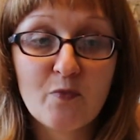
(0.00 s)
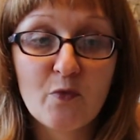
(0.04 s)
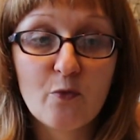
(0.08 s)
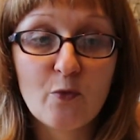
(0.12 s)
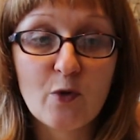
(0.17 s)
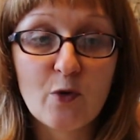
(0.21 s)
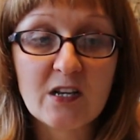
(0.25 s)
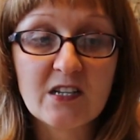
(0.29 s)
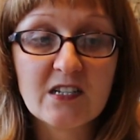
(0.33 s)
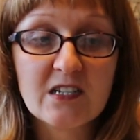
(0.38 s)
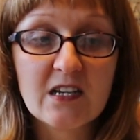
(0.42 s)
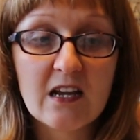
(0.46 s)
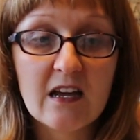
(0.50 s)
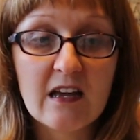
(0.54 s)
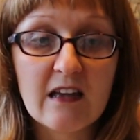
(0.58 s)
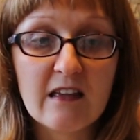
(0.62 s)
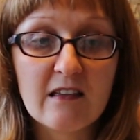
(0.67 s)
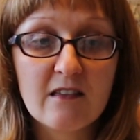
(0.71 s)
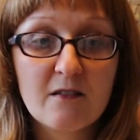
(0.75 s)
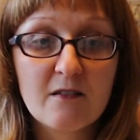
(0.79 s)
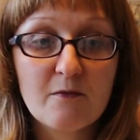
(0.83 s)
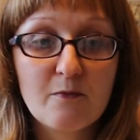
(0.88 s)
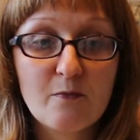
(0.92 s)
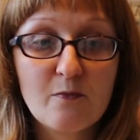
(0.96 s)
which
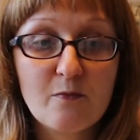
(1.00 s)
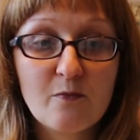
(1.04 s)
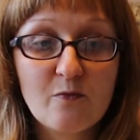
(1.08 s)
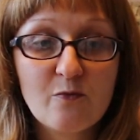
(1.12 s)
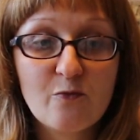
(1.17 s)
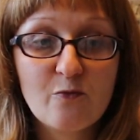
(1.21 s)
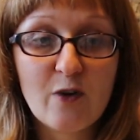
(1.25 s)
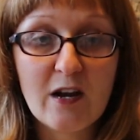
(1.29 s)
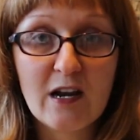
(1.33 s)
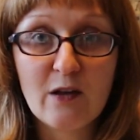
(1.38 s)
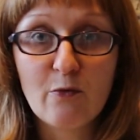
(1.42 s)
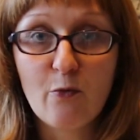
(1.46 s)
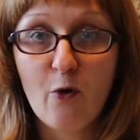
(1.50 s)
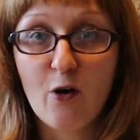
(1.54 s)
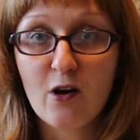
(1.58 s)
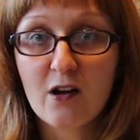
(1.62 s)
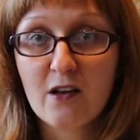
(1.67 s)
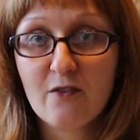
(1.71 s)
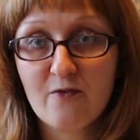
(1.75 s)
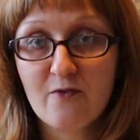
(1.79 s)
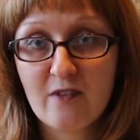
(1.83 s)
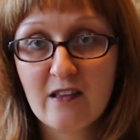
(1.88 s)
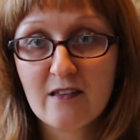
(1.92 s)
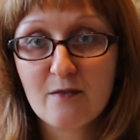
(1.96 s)
is really what
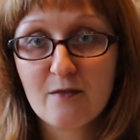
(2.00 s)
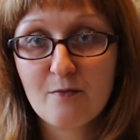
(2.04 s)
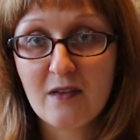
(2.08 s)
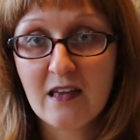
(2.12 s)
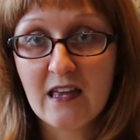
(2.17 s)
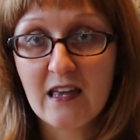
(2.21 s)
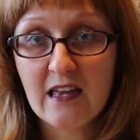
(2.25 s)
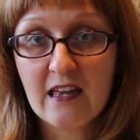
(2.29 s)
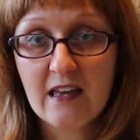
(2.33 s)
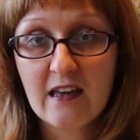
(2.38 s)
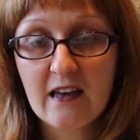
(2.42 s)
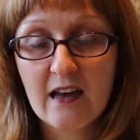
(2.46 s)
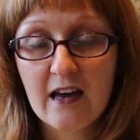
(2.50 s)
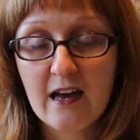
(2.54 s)
convinced me.